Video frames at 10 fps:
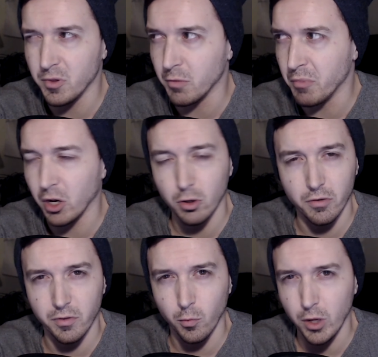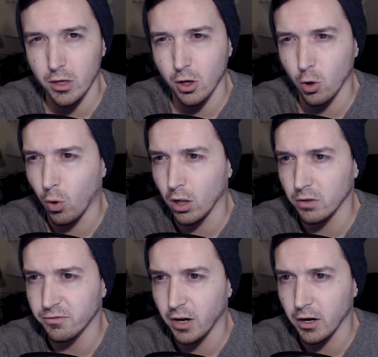the middle of the week
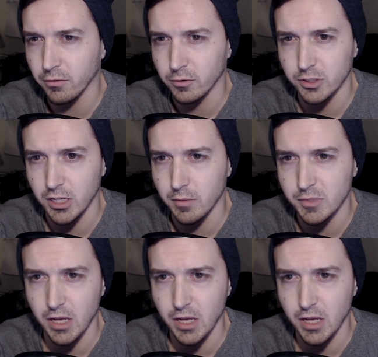qualifier for teams,